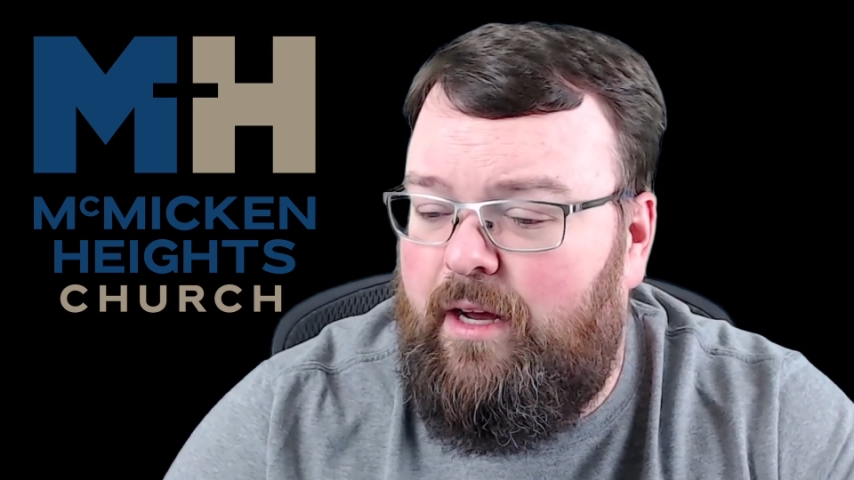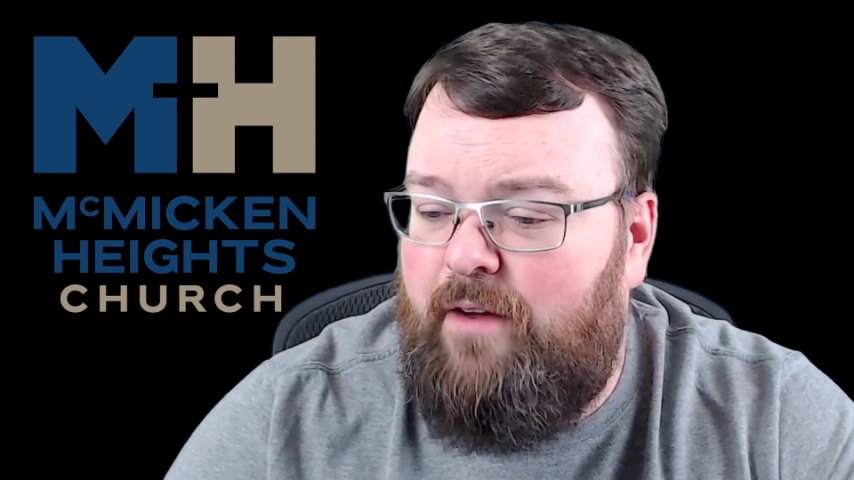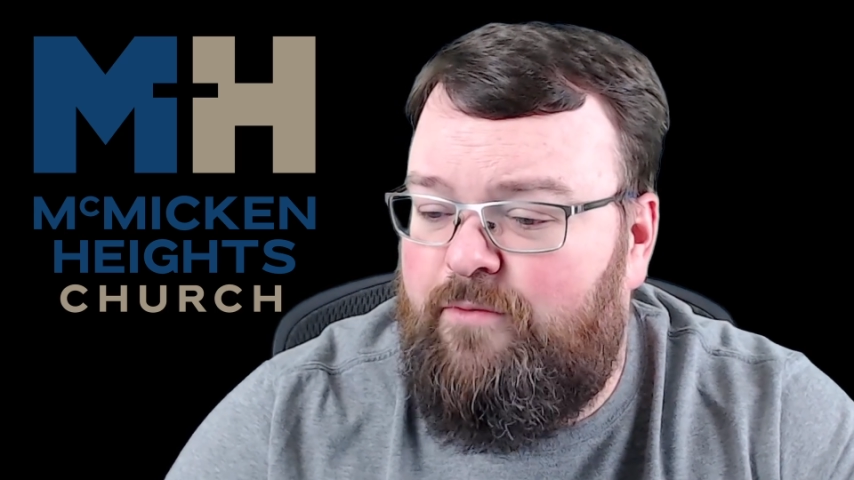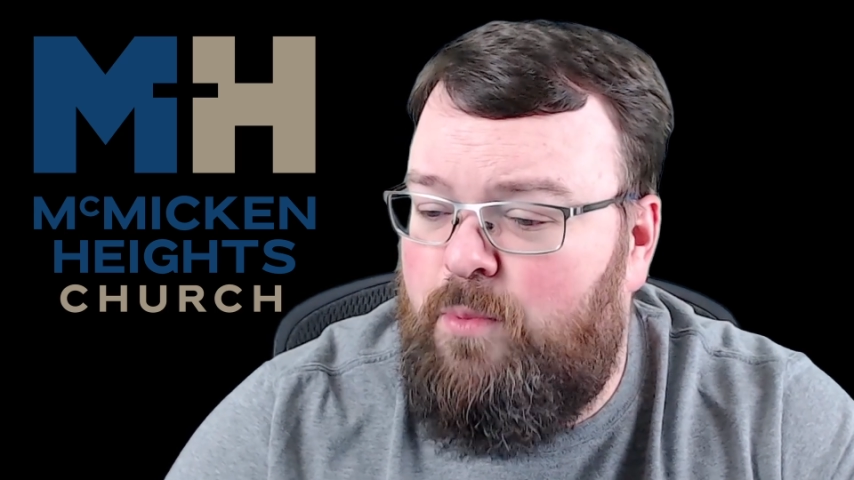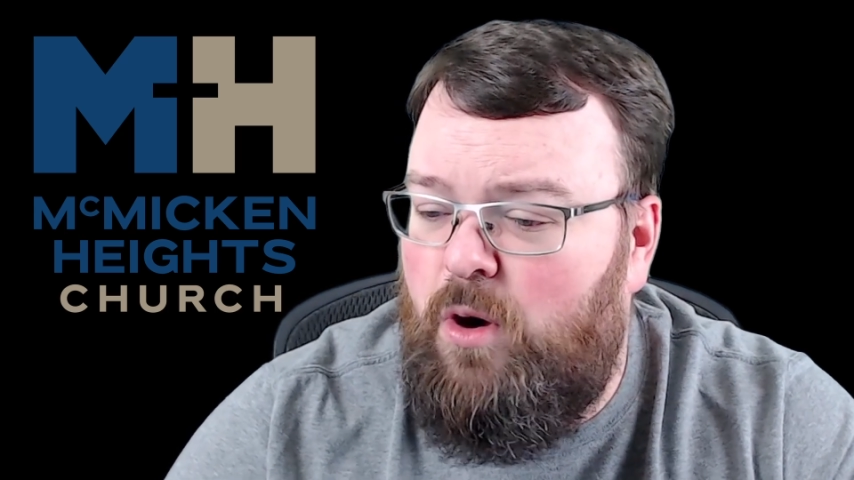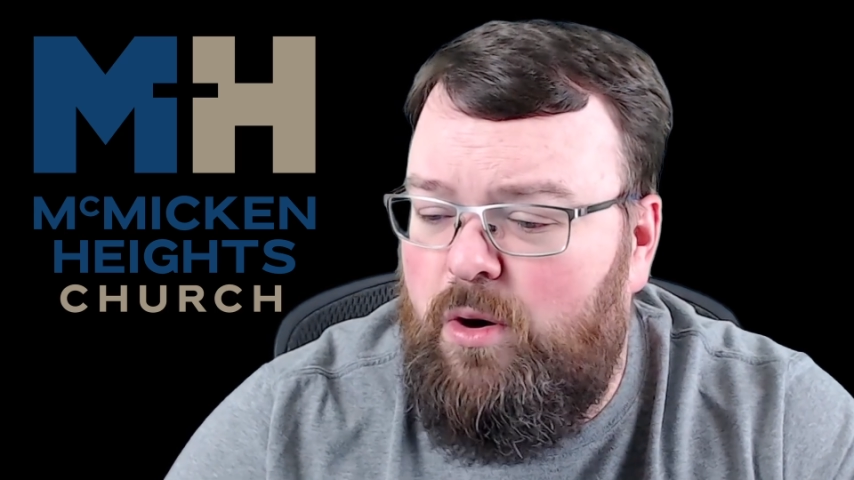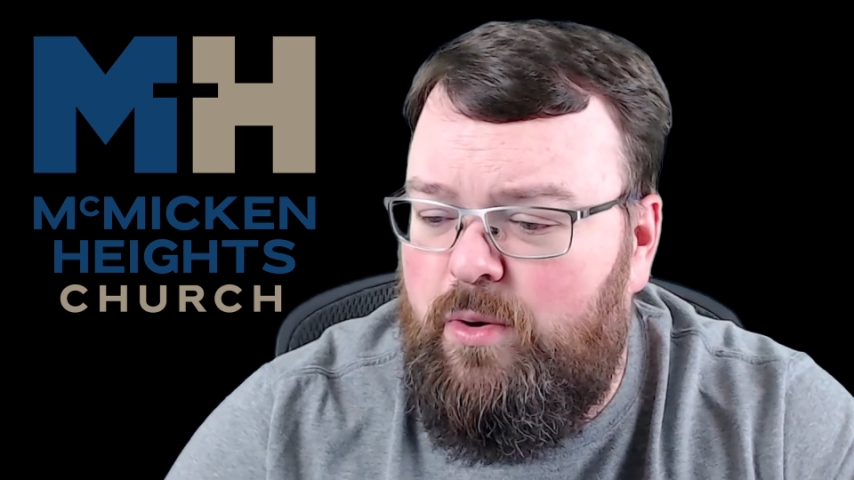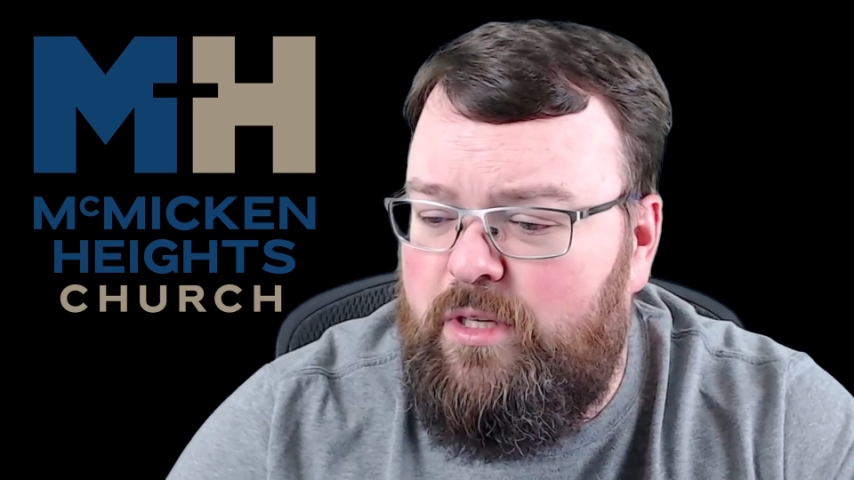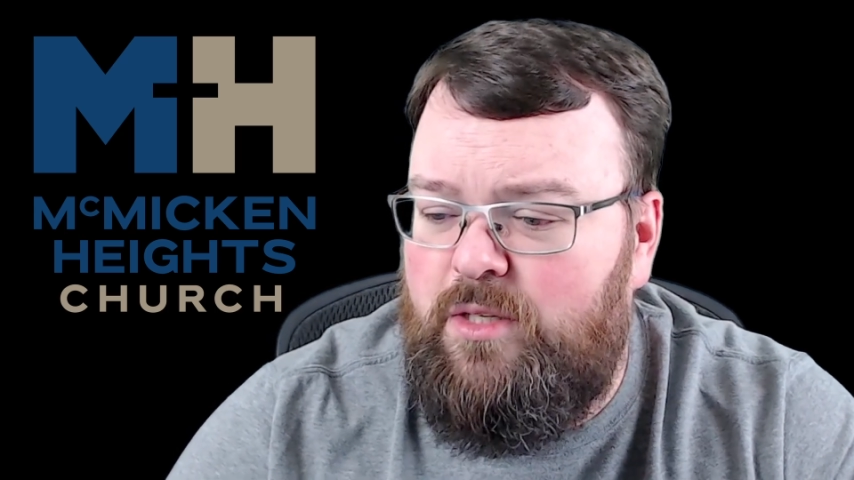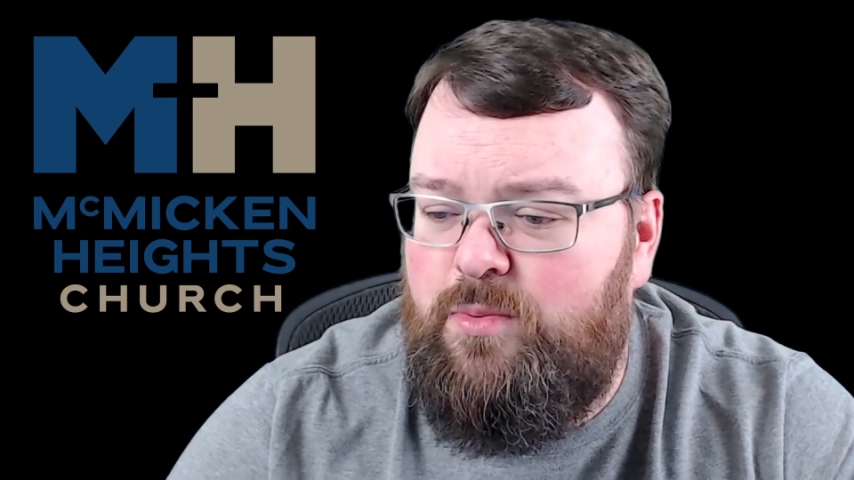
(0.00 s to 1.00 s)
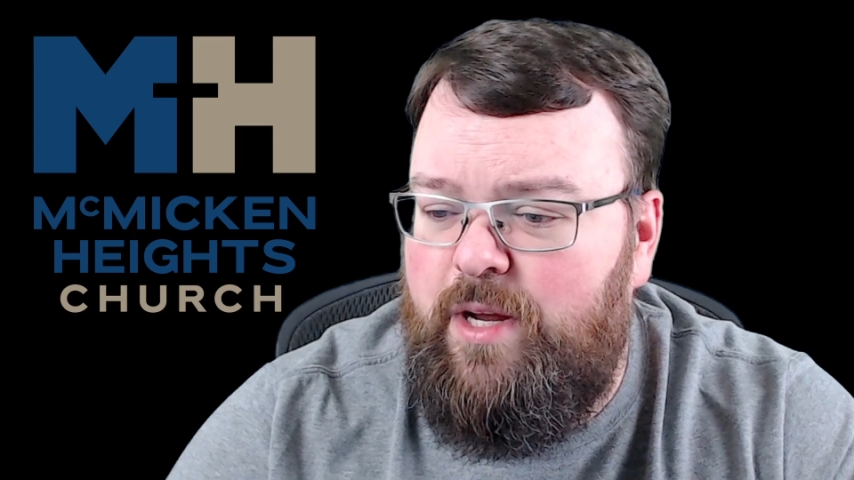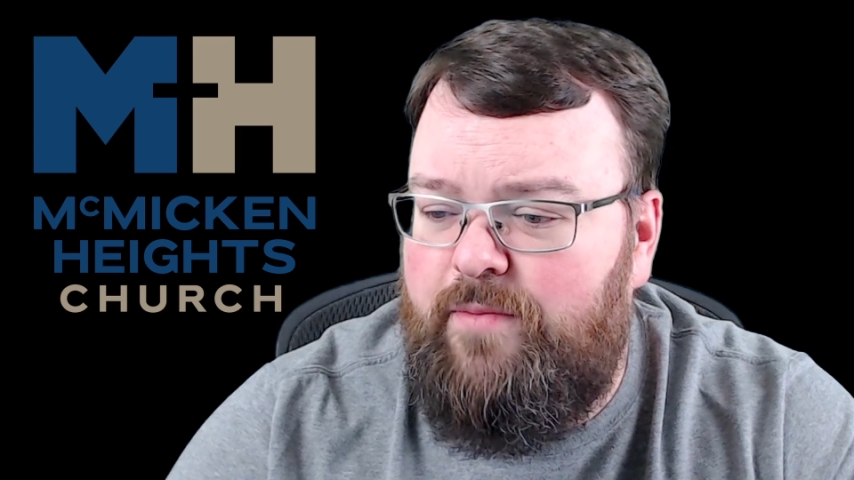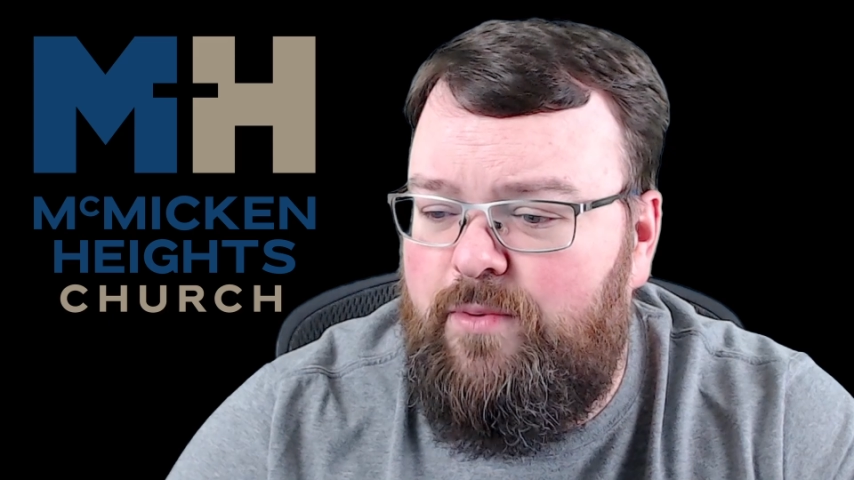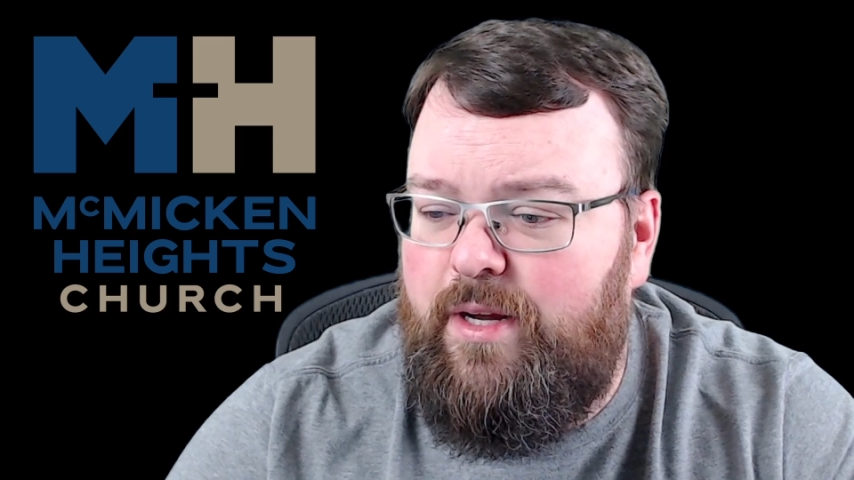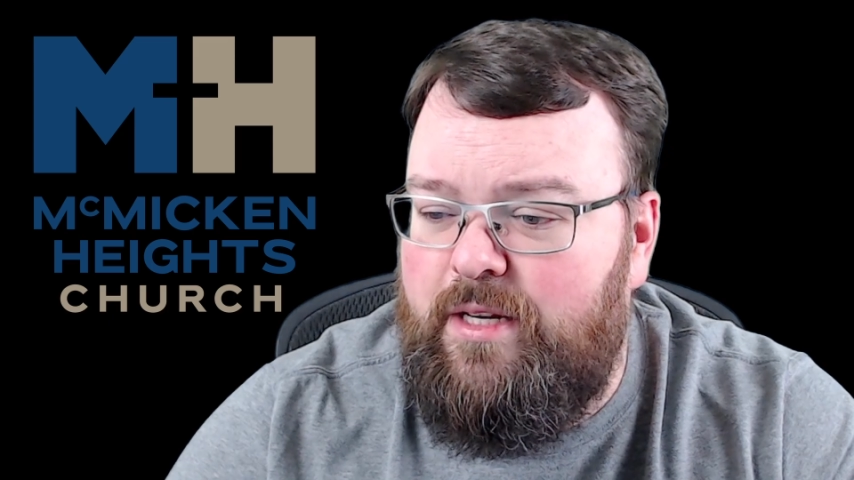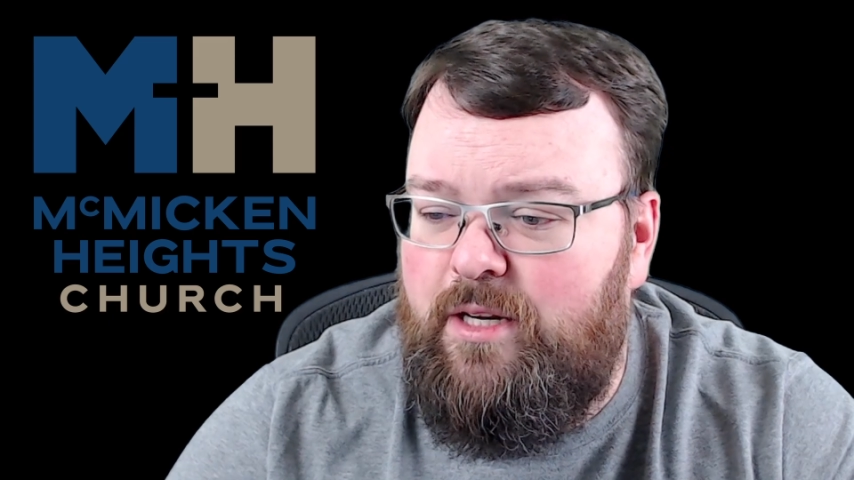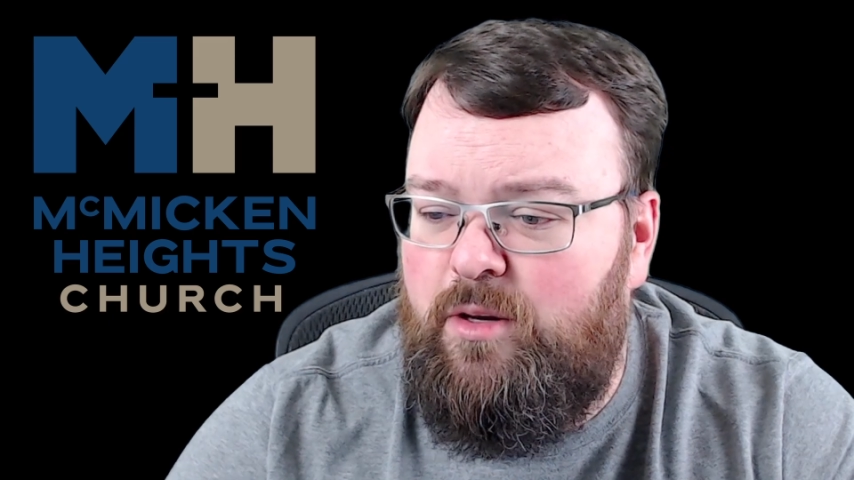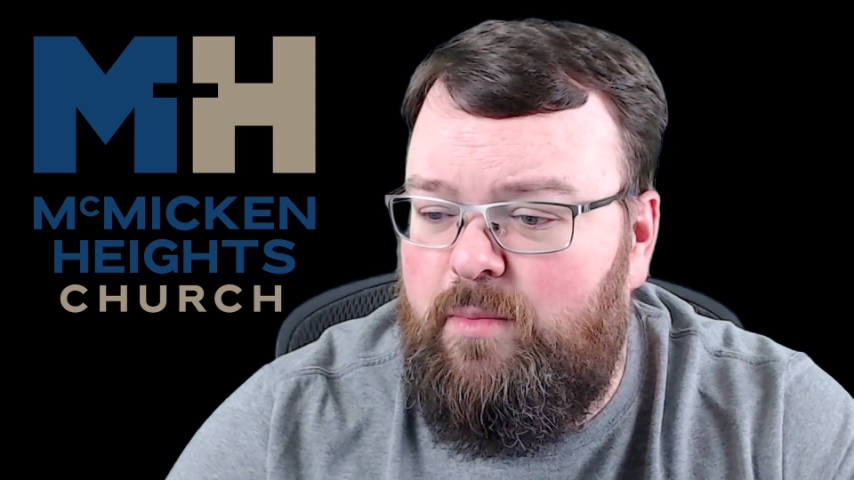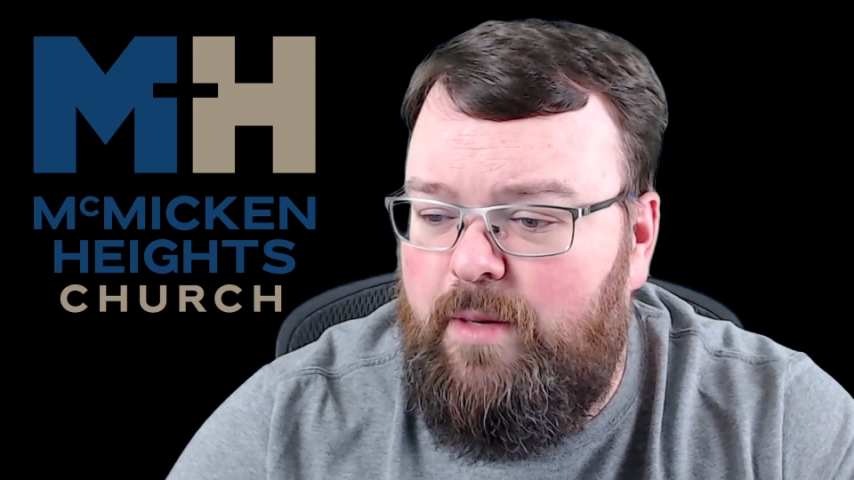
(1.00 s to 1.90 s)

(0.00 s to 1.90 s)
For prayer requests this week, if we can continue